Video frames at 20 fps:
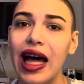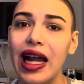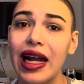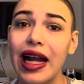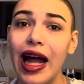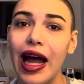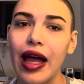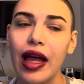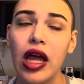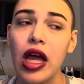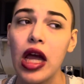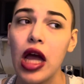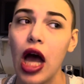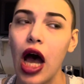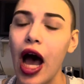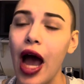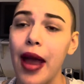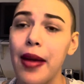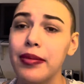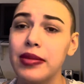and
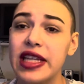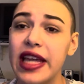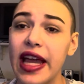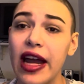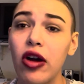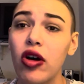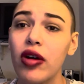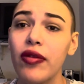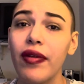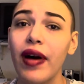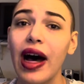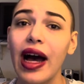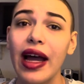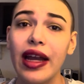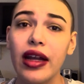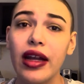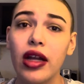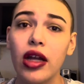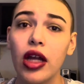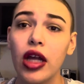I am terrified.